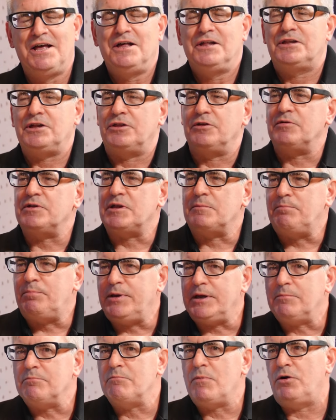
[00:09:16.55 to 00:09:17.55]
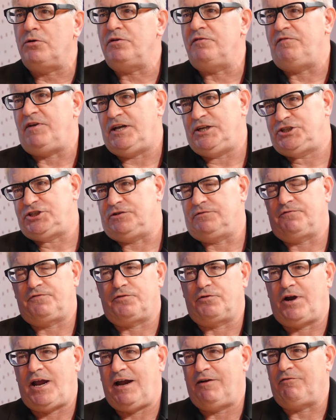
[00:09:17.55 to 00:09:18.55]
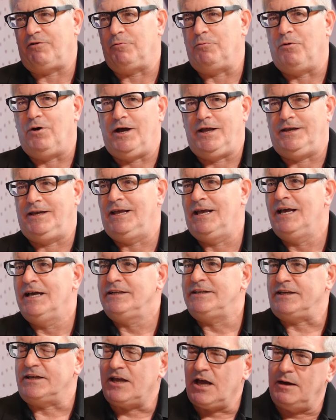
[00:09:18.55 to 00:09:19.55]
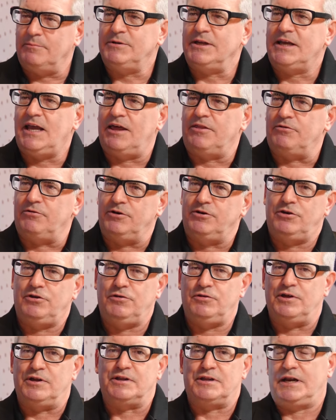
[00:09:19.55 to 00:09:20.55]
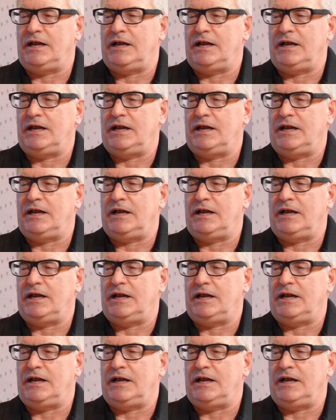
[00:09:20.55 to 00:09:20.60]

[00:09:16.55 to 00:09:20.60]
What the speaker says: So there was a big motivation for everyone to come together and do this.